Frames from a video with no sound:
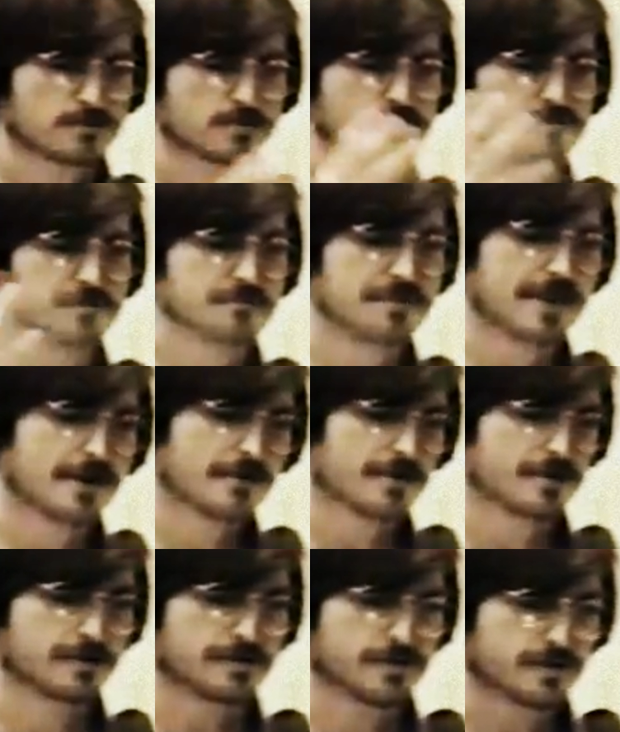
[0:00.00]
remove the
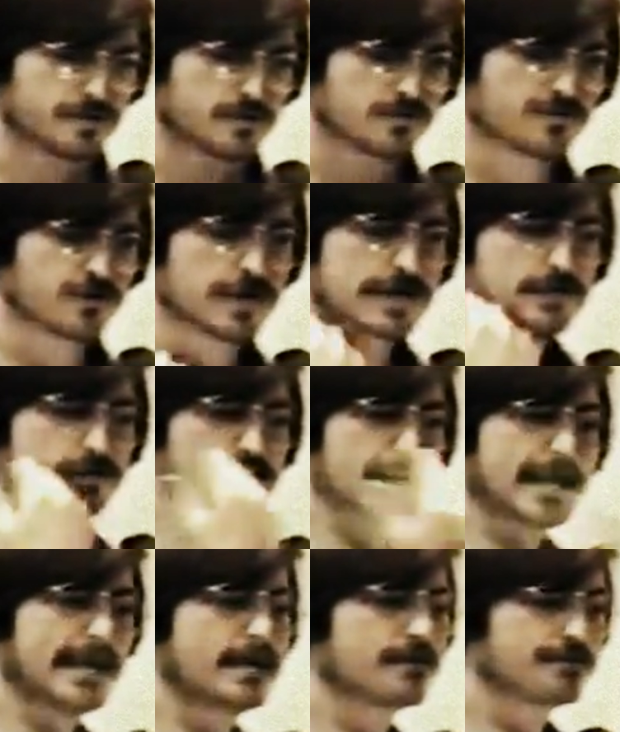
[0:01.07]
barrier is to try to look
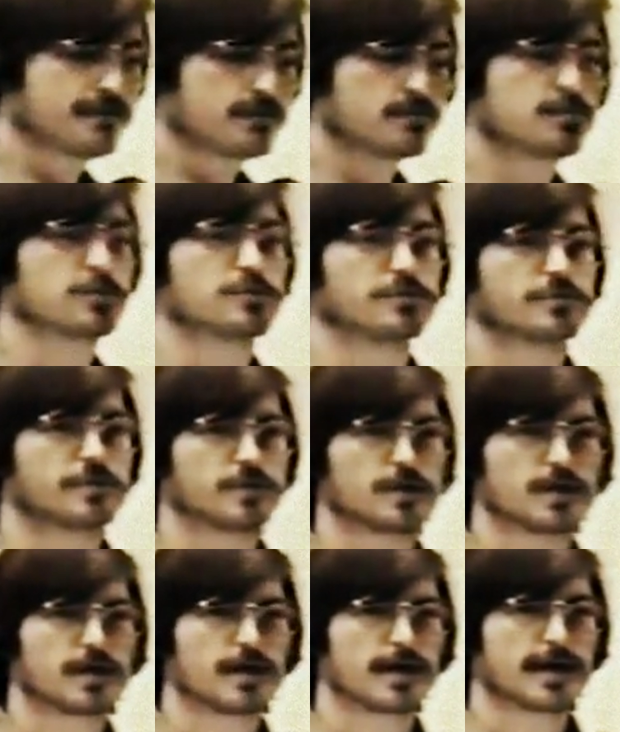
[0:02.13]
ahead a few years
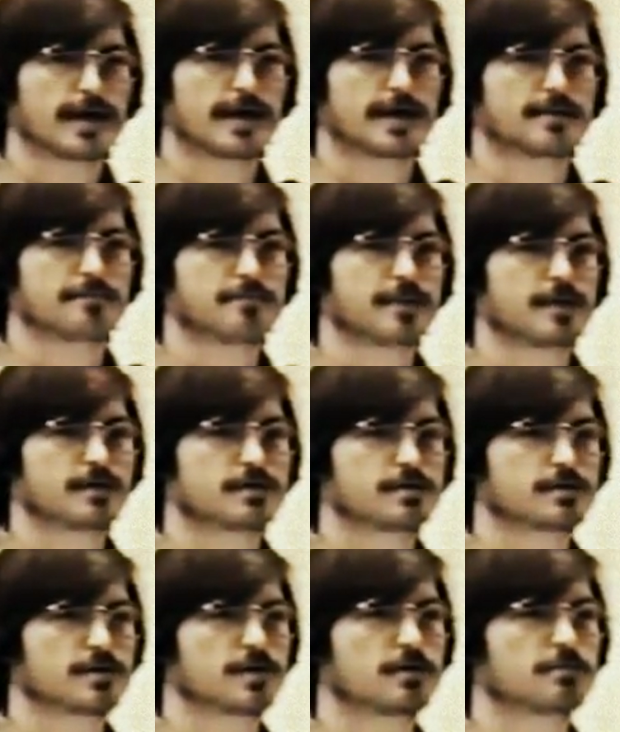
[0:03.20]
and make
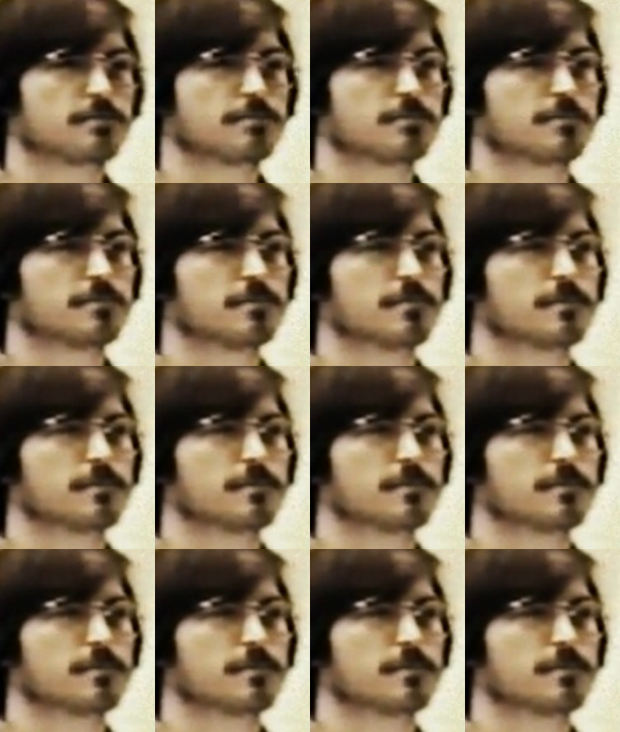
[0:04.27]
some